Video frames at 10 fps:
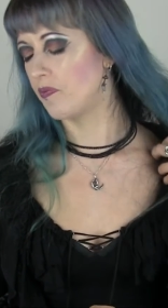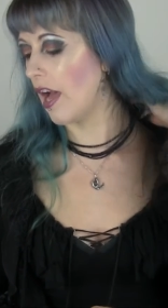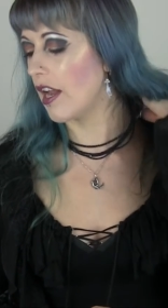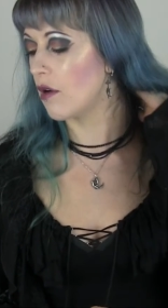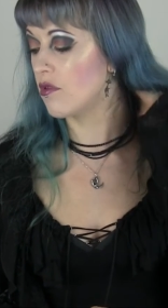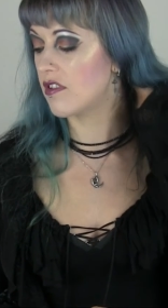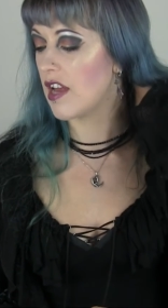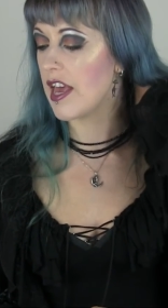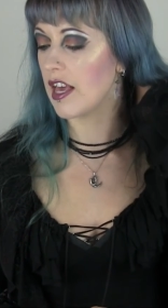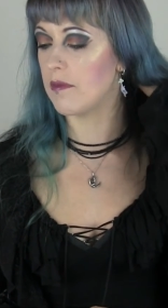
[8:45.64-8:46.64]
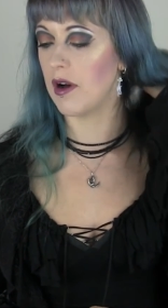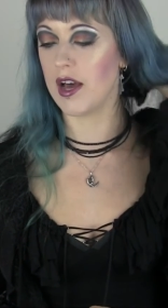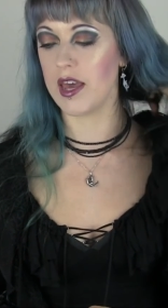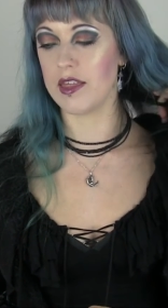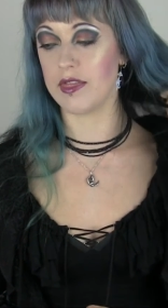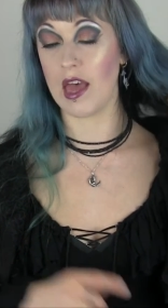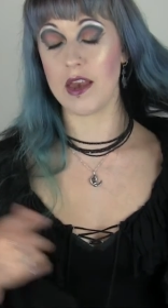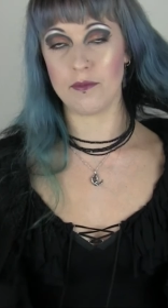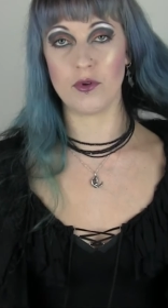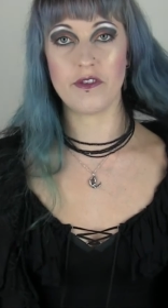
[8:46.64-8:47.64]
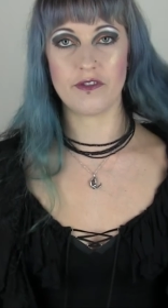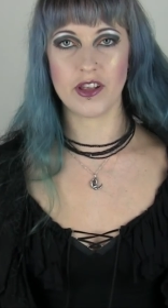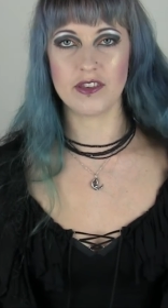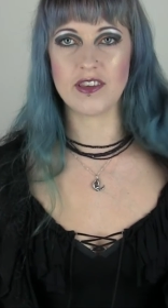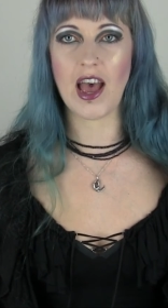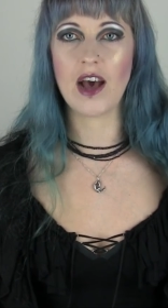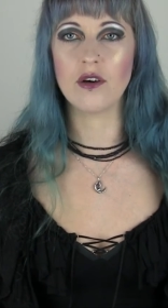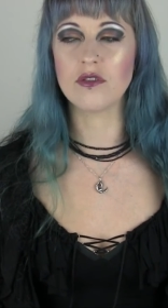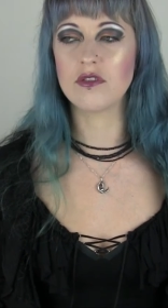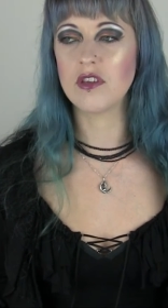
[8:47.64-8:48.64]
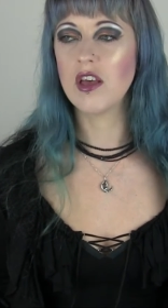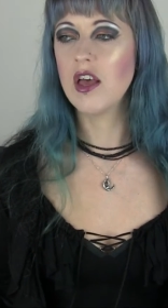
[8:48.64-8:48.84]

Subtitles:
and I was staying at my then boyfriend's house,